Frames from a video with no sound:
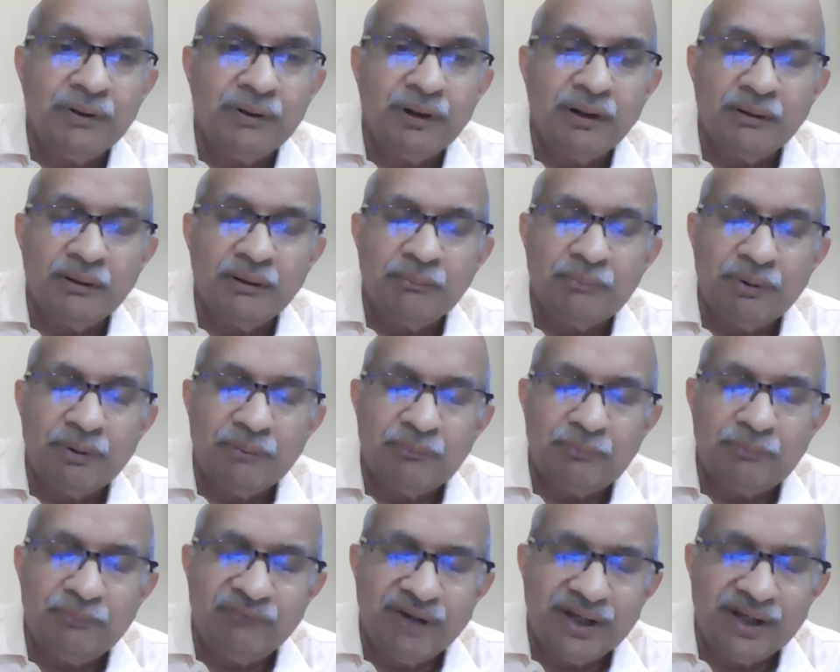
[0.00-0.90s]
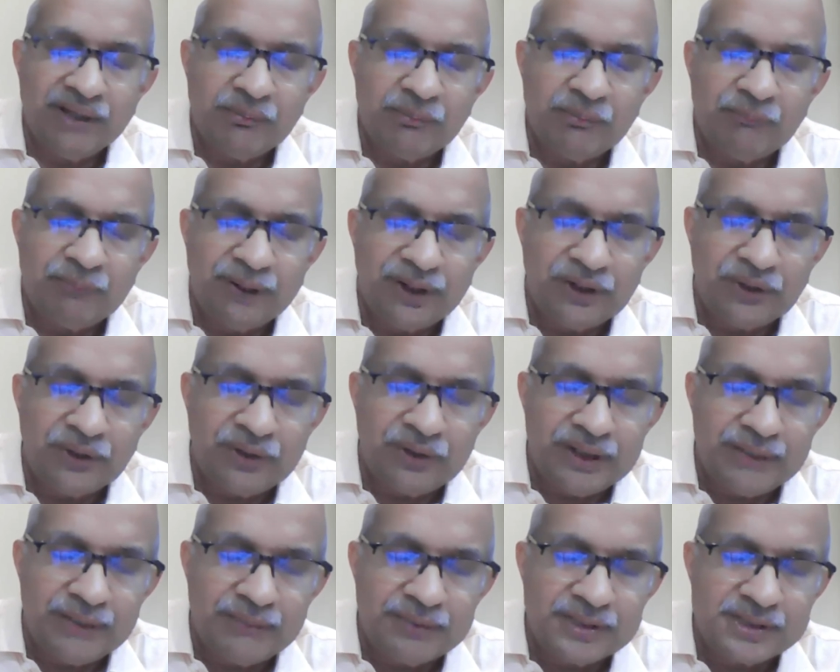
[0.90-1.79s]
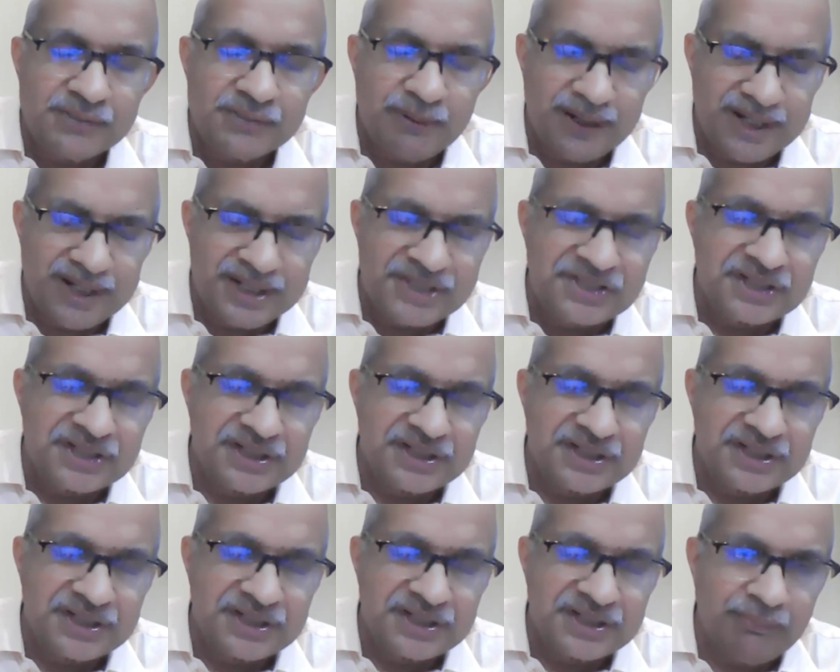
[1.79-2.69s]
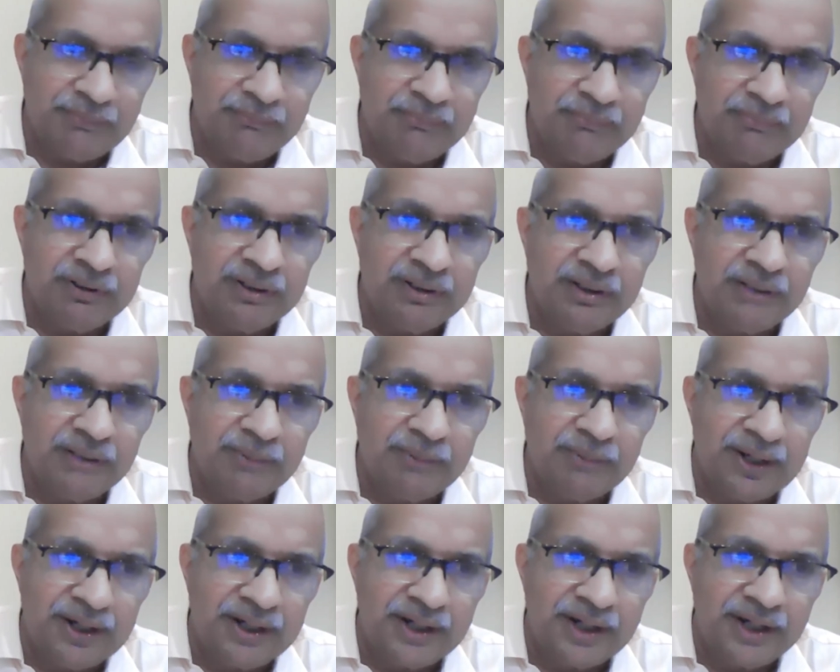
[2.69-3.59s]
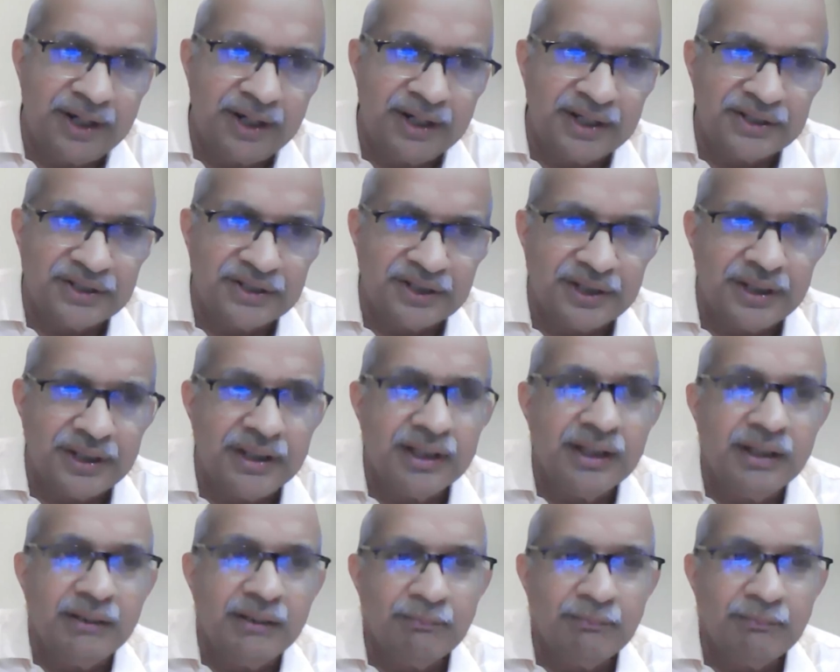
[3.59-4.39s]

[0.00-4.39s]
where peritoneum is breached in the penetrating injury,